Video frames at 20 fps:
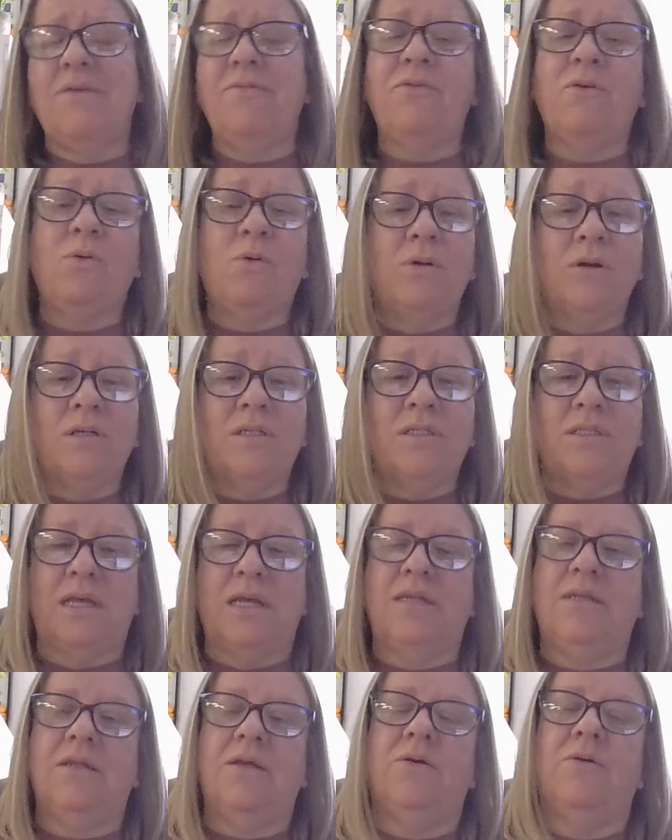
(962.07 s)
Of course
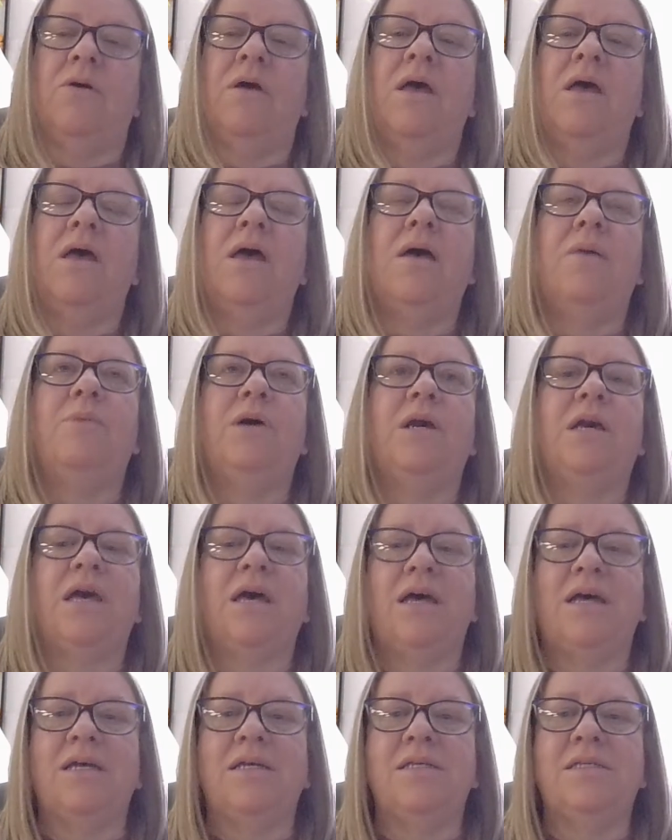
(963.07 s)
they do,
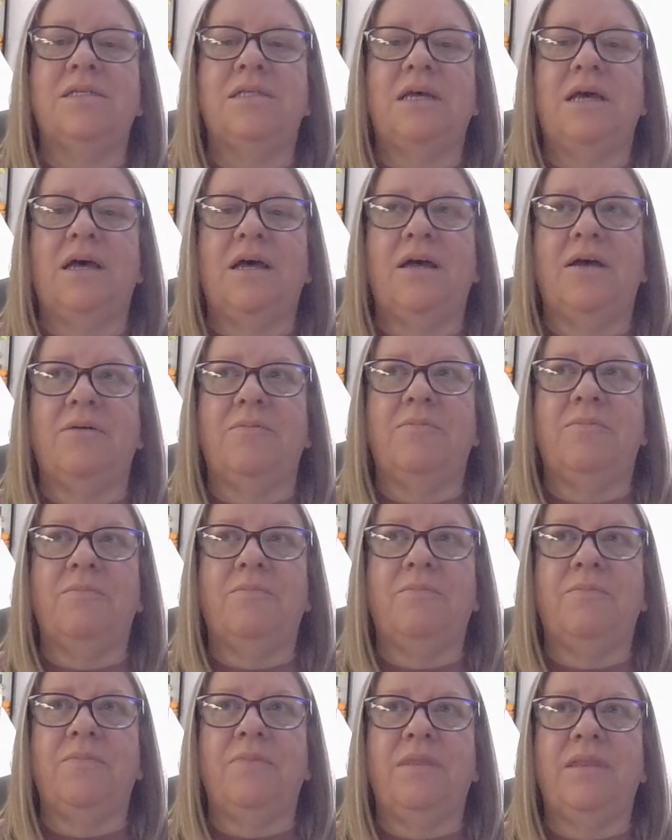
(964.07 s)
because
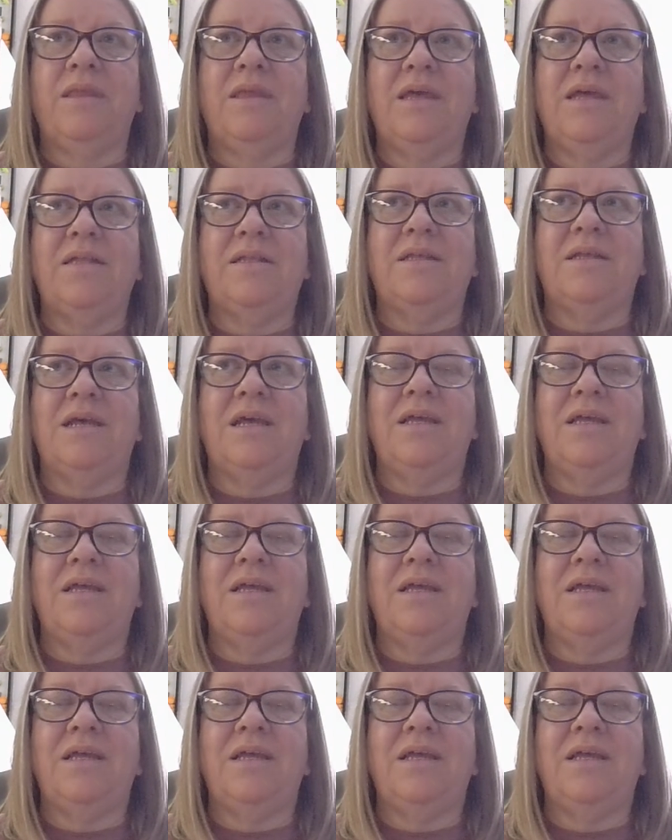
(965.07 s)
it